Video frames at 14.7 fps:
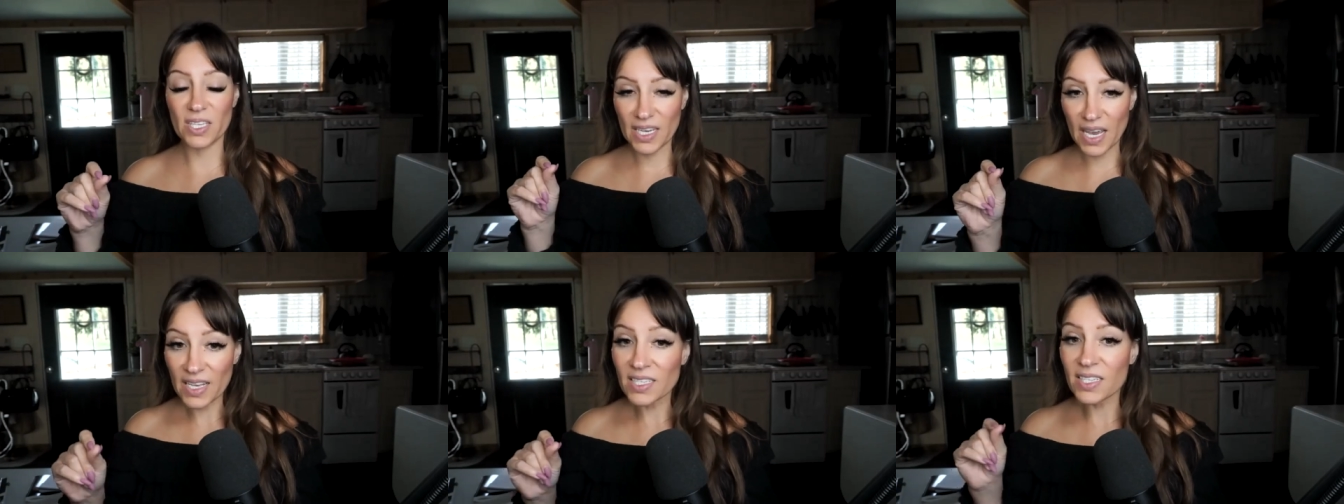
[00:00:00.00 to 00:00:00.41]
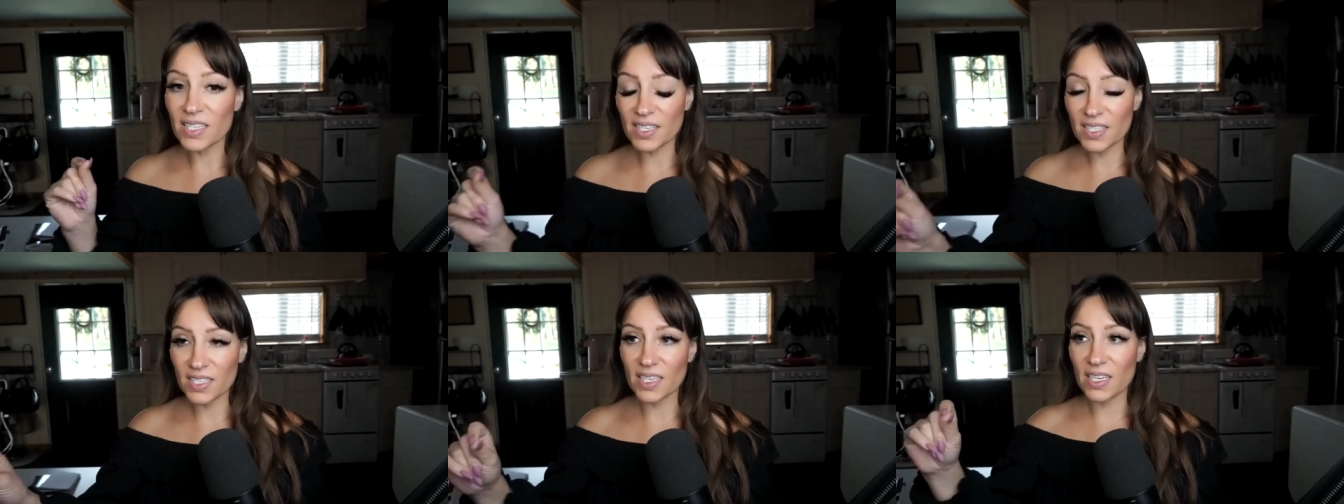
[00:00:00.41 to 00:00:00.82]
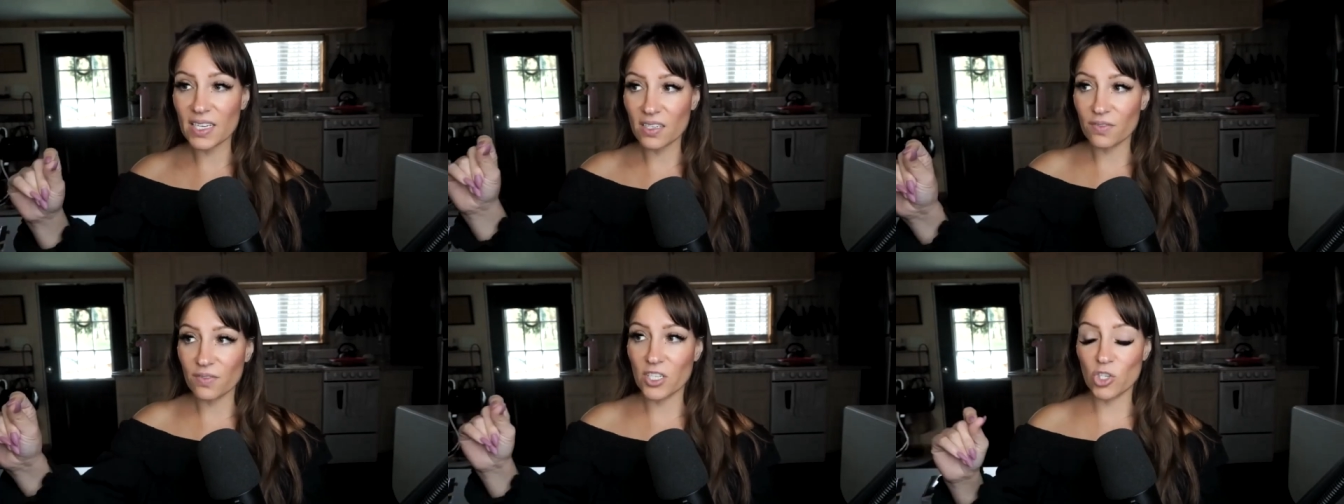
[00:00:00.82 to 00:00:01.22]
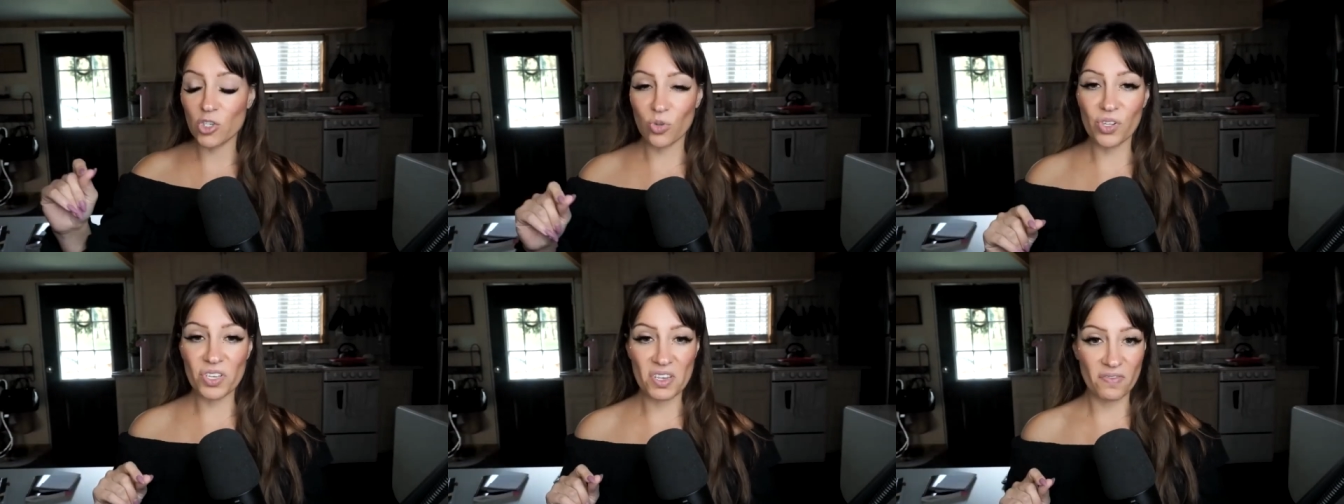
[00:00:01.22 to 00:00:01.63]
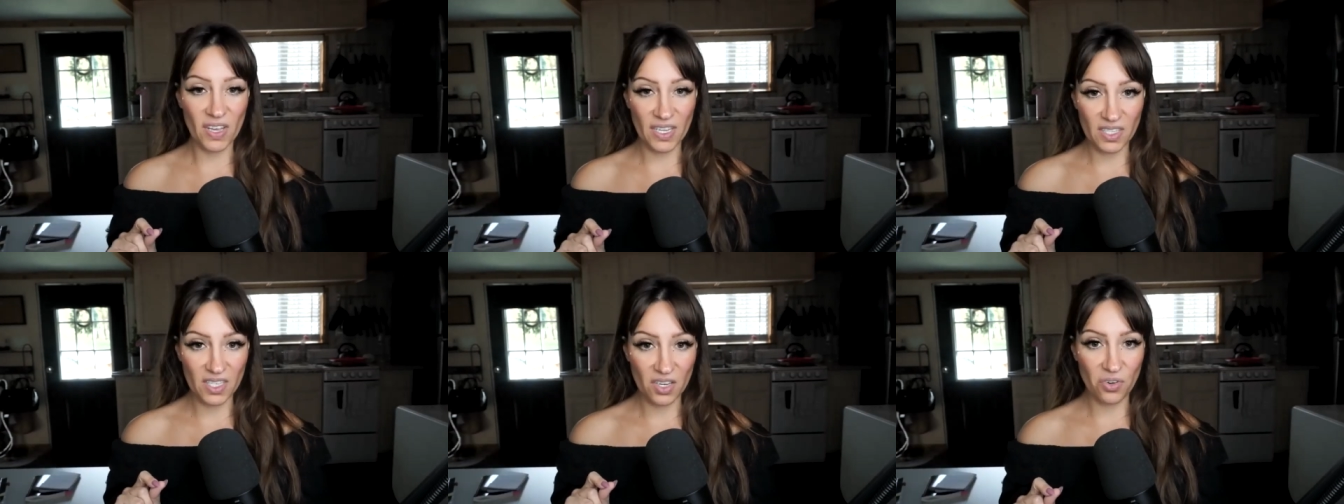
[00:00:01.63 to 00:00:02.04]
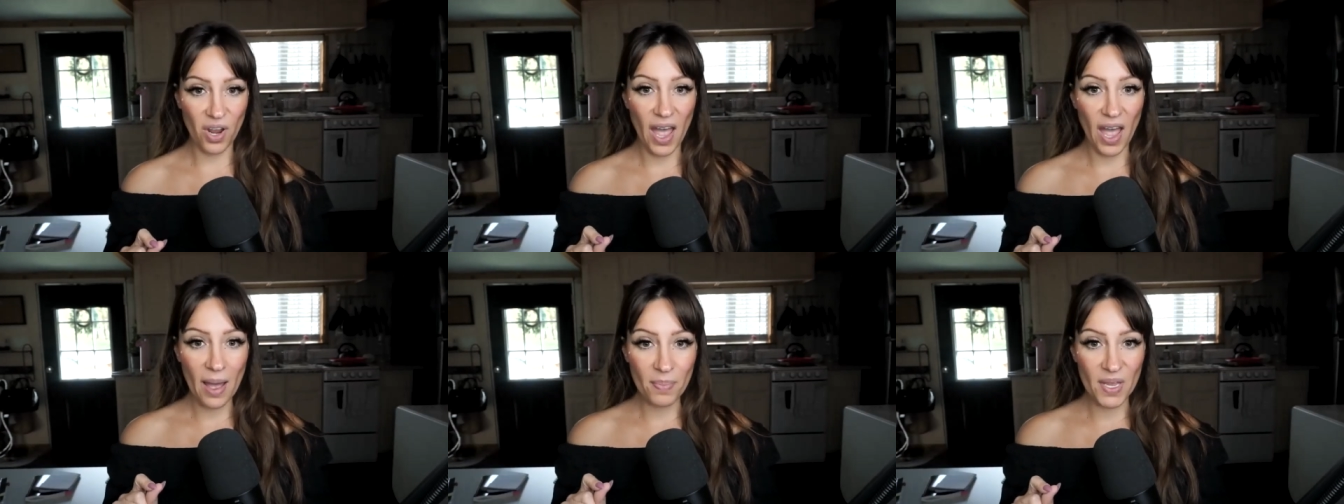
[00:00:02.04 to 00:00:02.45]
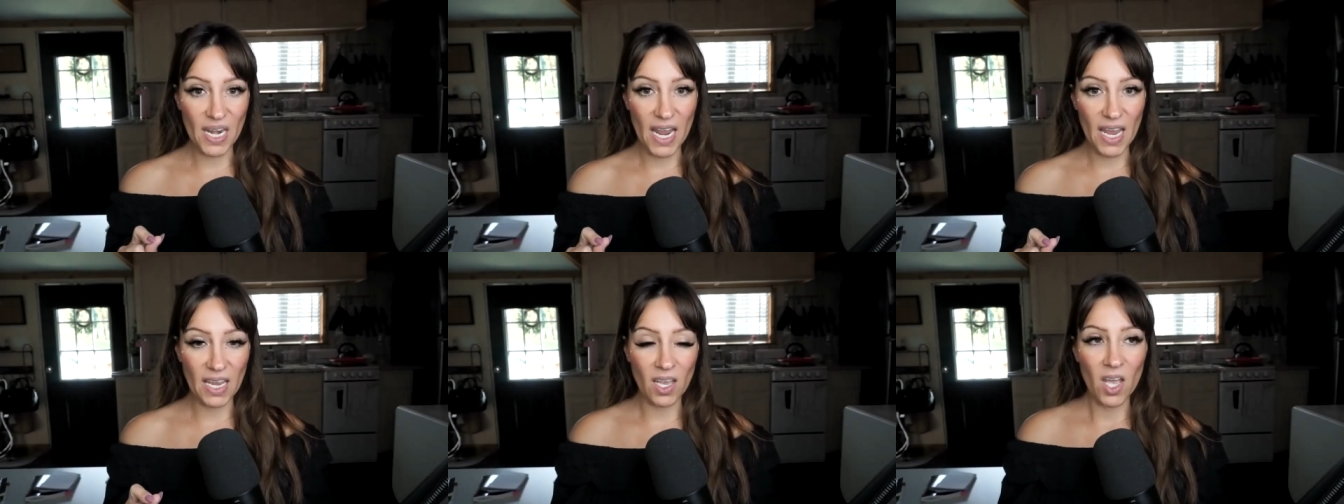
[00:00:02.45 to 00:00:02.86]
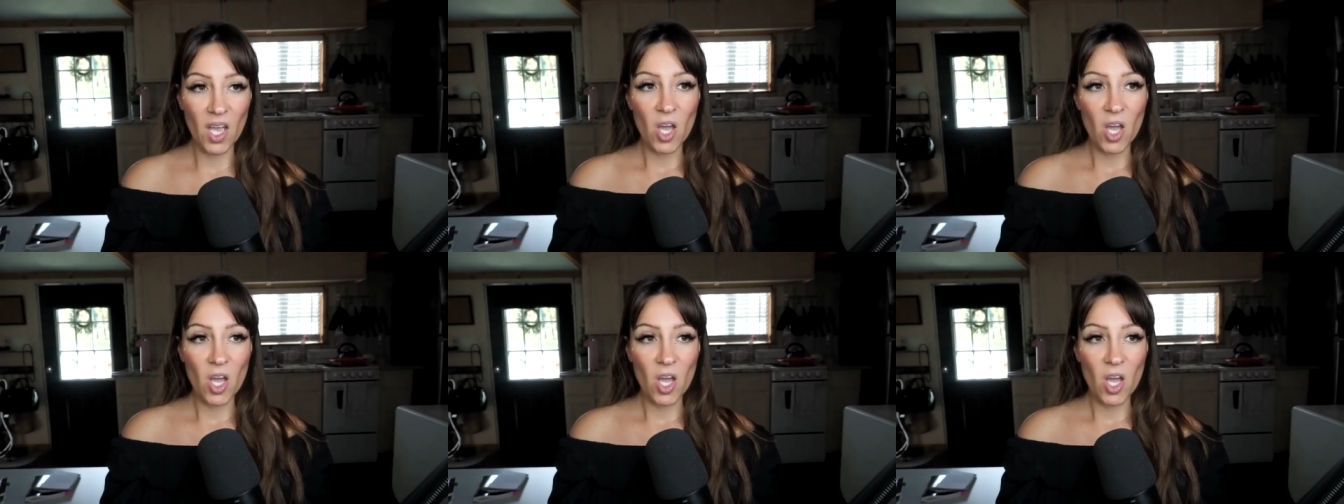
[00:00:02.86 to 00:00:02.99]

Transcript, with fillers: yes, these individual events that are happening,